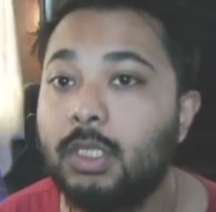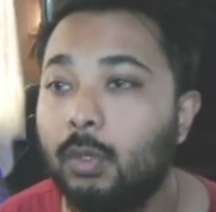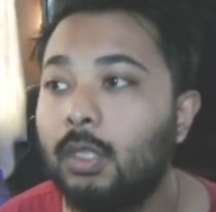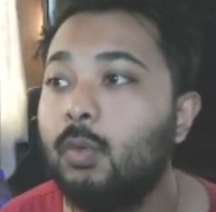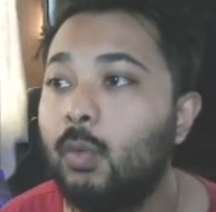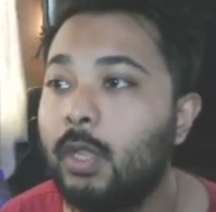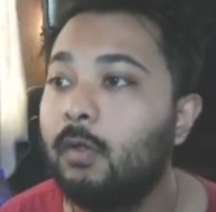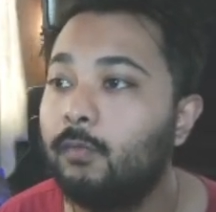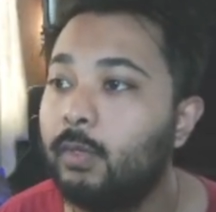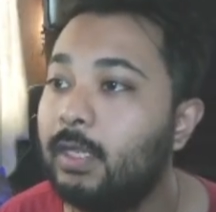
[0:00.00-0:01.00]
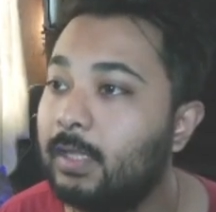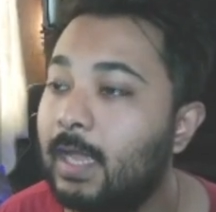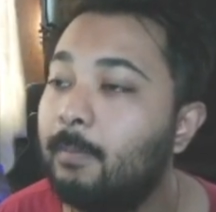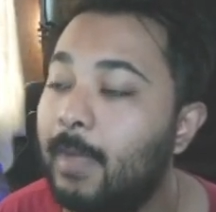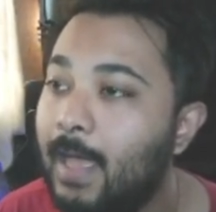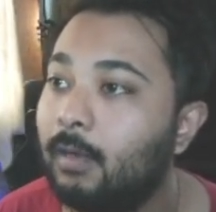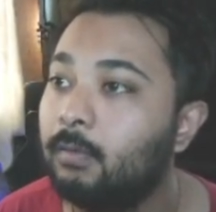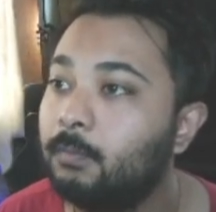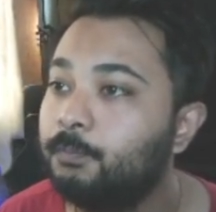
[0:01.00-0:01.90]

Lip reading: the only way of winning that battle.